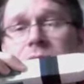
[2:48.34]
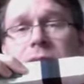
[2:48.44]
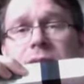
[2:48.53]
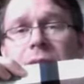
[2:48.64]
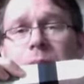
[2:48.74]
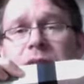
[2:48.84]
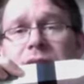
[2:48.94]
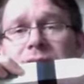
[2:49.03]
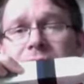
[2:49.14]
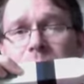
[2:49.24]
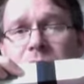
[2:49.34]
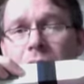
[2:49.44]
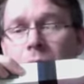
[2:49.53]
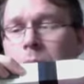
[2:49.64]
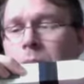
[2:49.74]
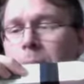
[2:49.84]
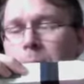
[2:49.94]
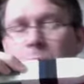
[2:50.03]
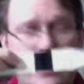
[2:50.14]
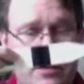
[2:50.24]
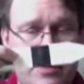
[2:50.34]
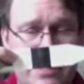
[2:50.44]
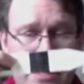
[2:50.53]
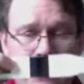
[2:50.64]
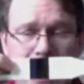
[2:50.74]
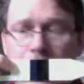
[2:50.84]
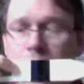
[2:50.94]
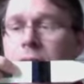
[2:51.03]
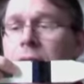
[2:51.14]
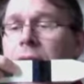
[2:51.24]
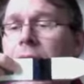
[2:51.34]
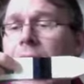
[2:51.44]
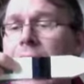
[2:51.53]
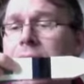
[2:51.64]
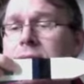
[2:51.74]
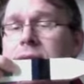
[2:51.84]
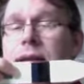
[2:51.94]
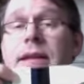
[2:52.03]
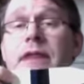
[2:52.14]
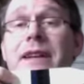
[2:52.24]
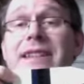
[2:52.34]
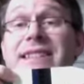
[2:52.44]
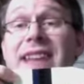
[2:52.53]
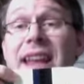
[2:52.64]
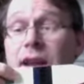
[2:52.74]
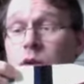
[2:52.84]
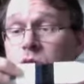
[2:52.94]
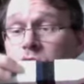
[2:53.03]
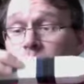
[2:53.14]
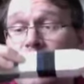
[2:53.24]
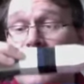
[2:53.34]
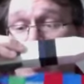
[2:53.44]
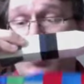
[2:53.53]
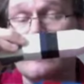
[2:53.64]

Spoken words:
happens at the same time, because they're the same length, as event C, which is when the nose